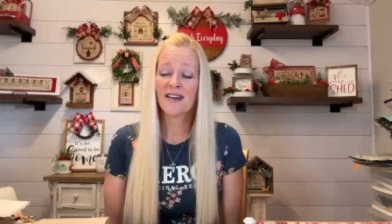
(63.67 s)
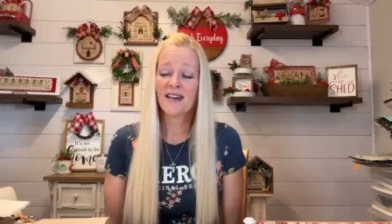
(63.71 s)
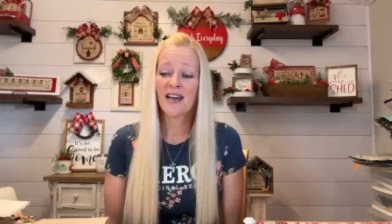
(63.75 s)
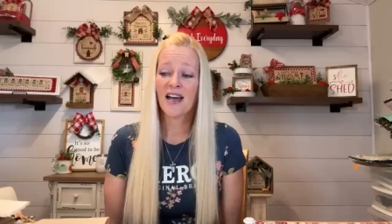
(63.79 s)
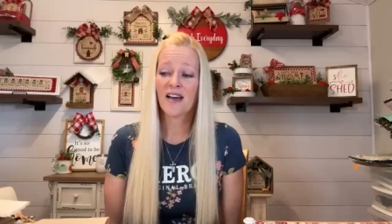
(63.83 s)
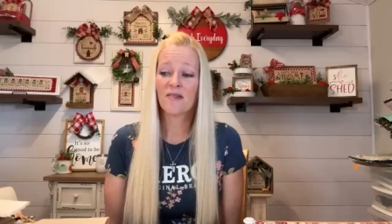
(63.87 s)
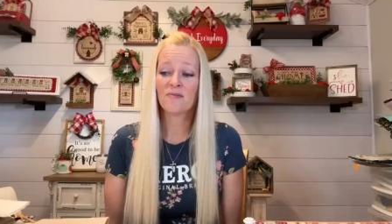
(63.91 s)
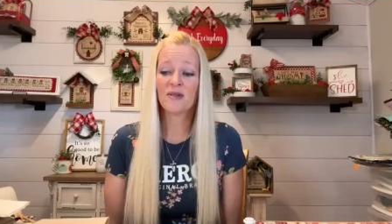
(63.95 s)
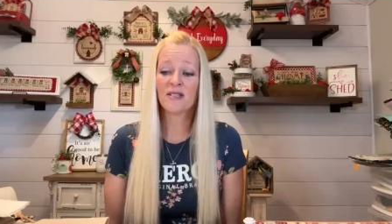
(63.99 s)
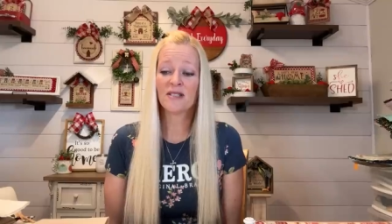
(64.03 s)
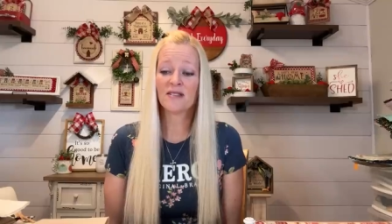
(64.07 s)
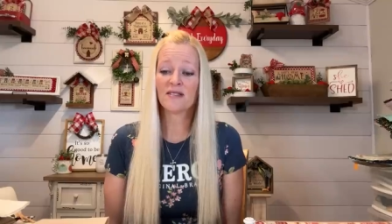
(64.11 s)

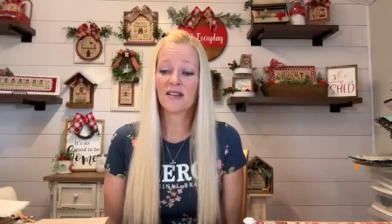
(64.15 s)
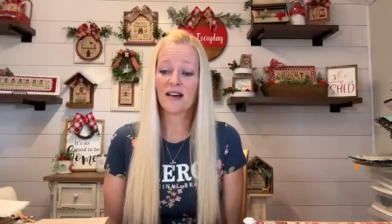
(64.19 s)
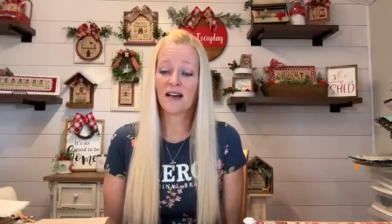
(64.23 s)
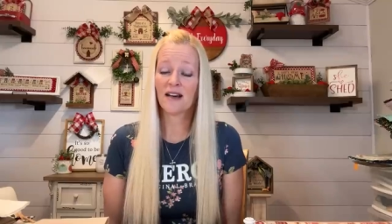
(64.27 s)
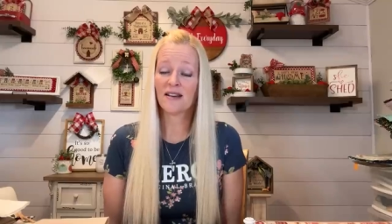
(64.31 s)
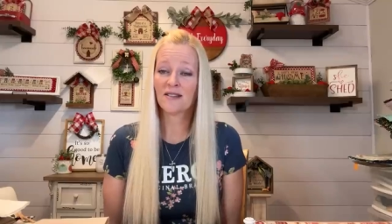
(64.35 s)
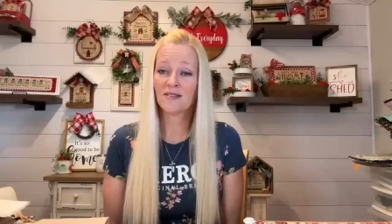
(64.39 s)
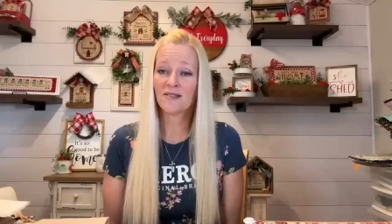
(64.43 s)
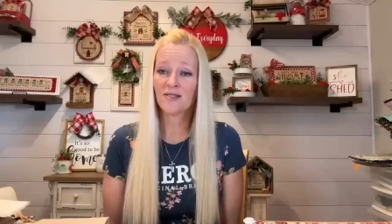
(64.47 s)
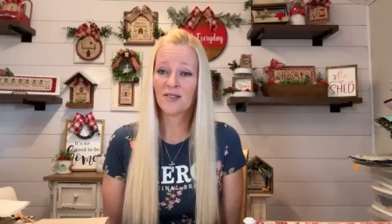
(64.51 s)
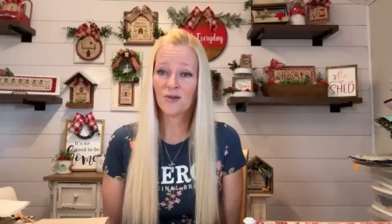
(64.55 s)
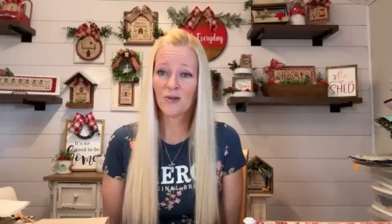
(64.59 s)
have been
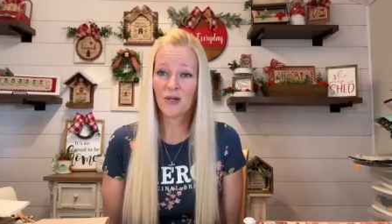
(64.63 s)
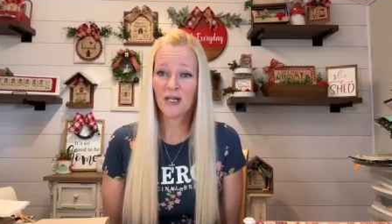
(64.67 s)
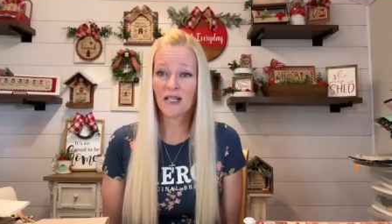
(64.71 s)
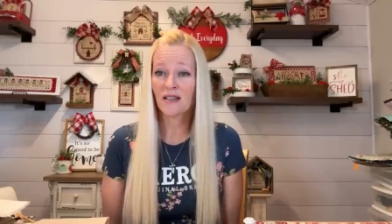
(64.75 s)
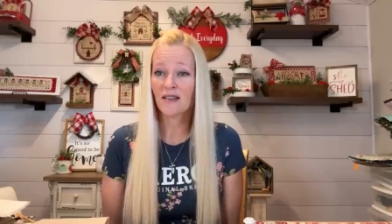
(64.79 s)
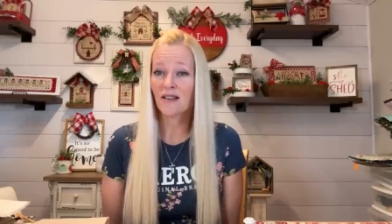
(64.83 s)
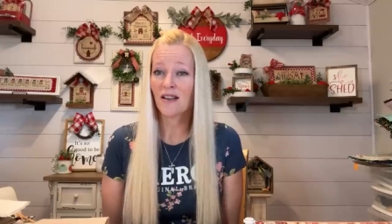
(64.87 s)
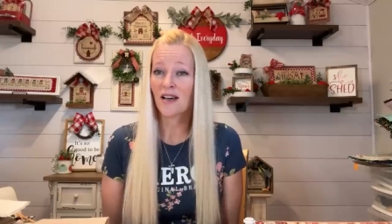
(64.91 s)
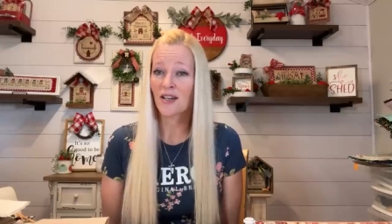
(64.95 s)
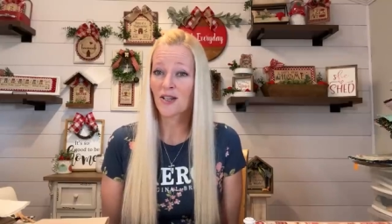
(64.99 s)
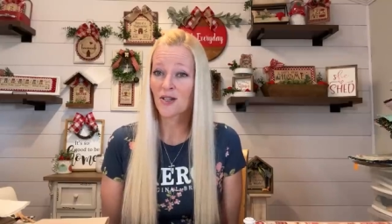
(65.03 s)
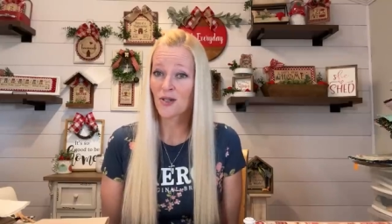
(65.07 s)
uh, doing
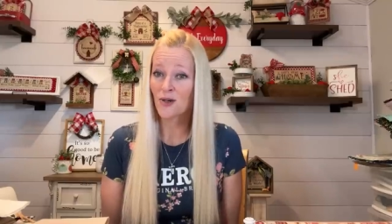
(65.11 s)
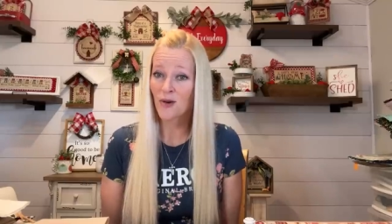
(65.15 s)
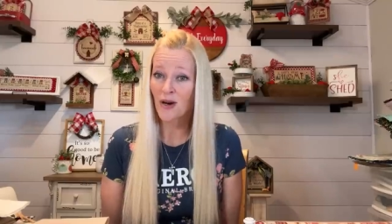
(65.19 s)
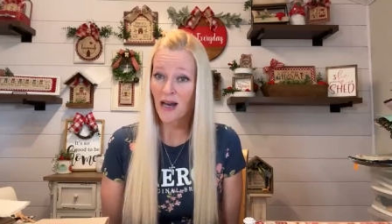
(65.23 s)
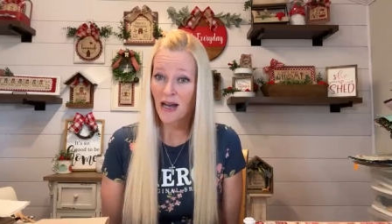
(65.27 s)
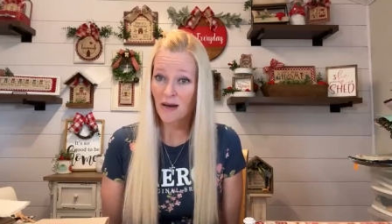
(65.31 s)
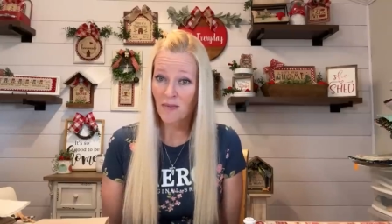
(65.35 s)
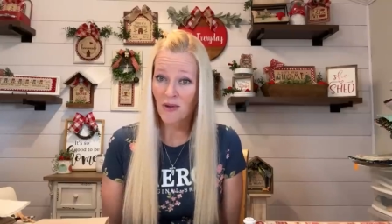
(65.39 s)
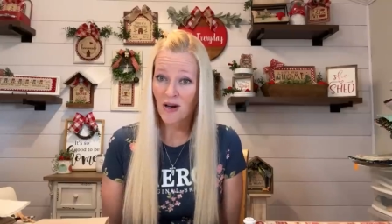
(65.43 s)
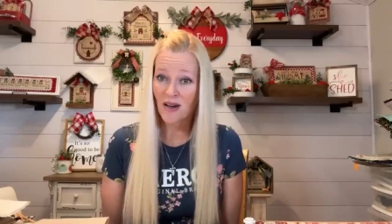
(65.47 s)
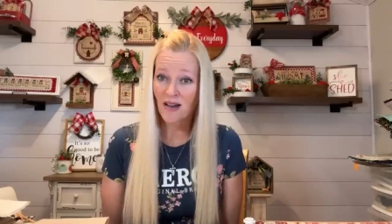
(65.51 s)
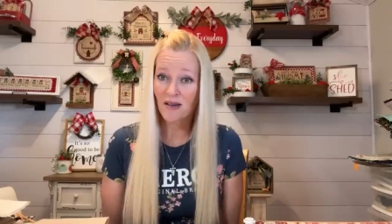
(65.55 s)
a lot of
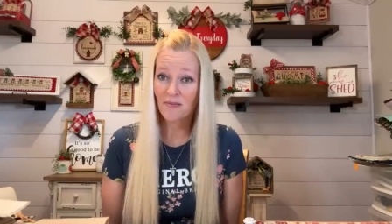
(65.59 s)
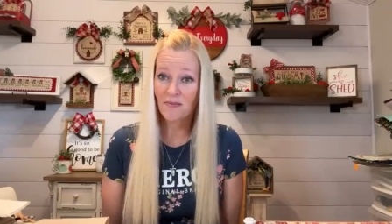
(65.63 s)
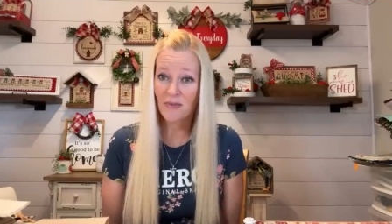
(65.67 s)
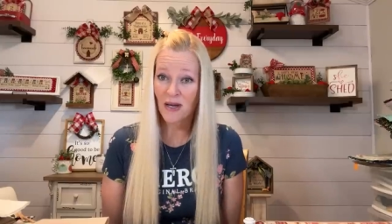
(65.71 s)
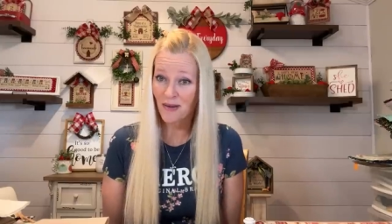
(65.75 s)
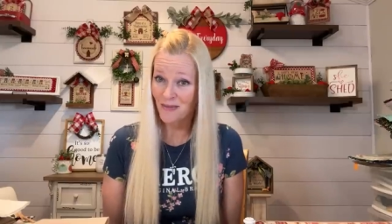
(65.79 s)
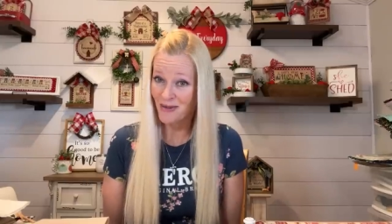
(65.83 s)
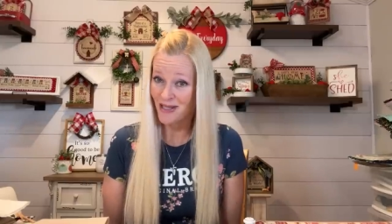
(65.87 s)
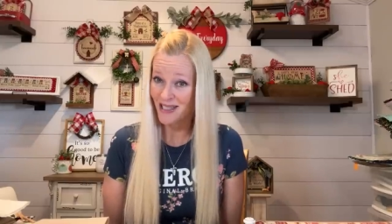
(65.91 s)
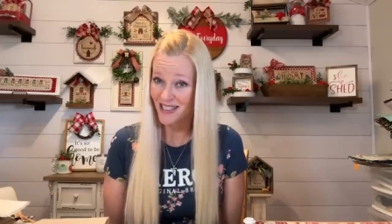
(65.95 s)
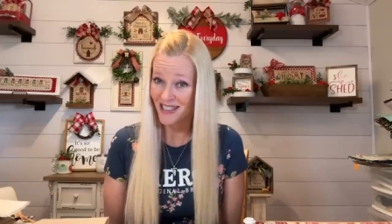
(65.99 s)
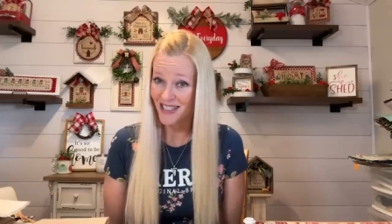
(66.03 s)
grandma
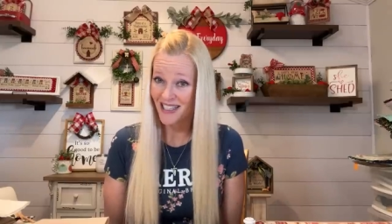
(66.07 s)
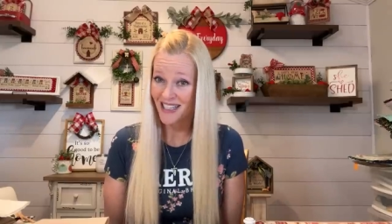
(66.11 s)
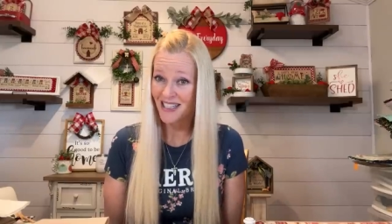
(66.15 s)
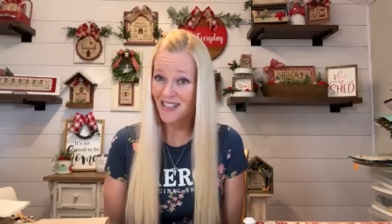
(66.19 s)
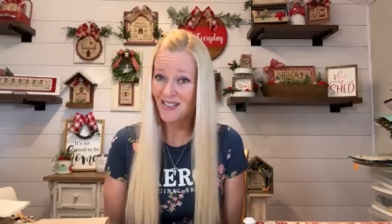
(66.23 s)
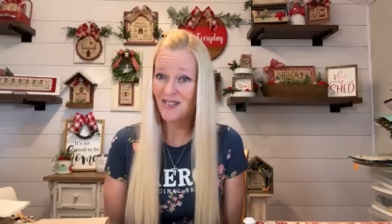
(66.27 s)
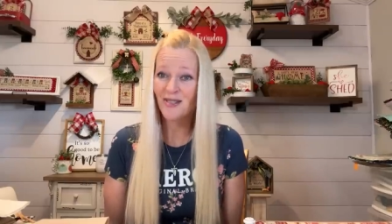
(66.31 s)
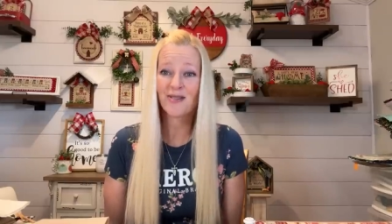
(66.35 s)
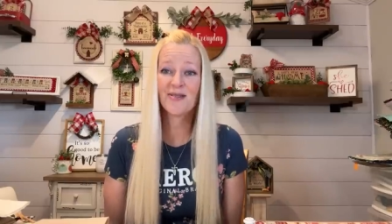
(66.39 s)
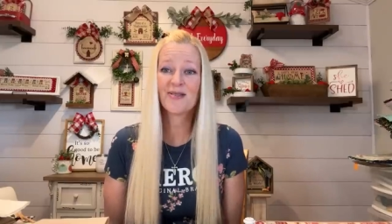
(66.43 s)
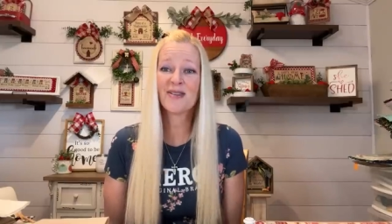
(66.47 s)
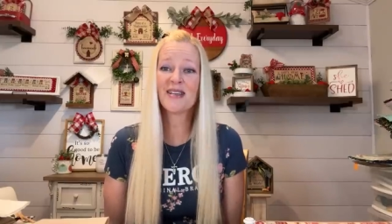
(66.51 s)

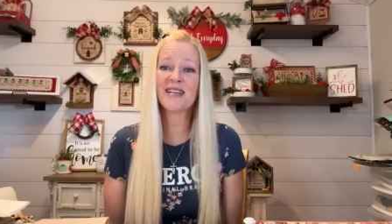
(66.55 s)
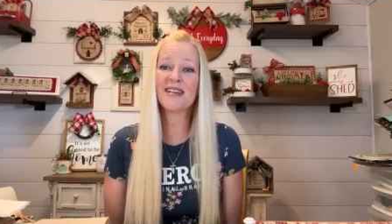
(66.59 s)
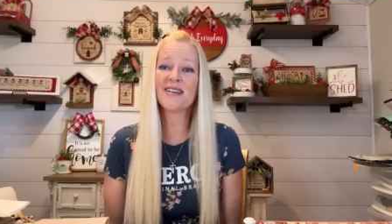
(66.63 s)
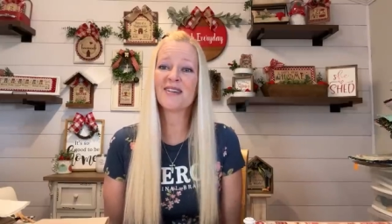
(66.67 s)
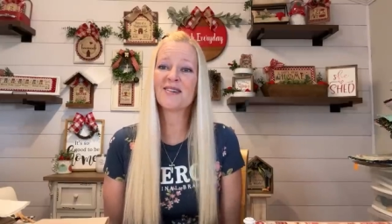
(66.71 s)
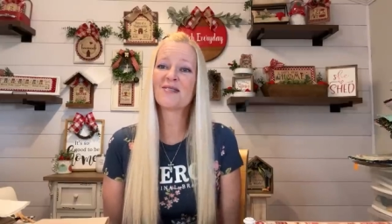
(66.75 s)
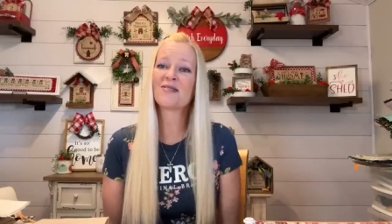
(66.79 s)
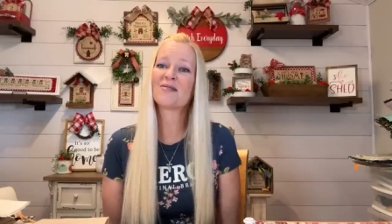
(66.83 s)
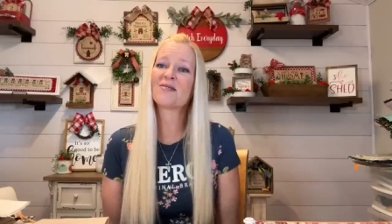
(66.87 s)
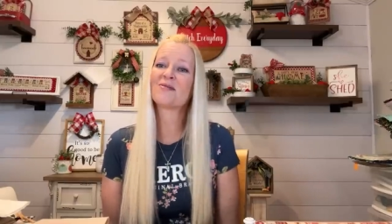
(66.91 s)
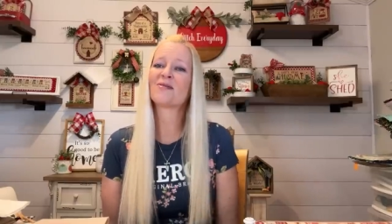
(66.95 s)
babysitting duty,